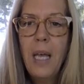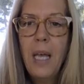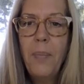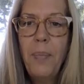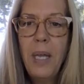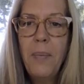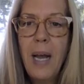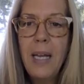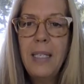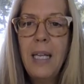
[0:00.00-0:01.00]

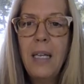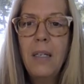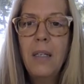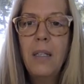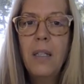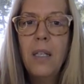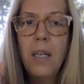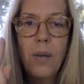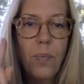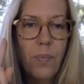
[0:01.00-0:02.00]
Epitomizing,
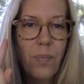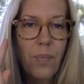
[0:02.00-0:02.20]
the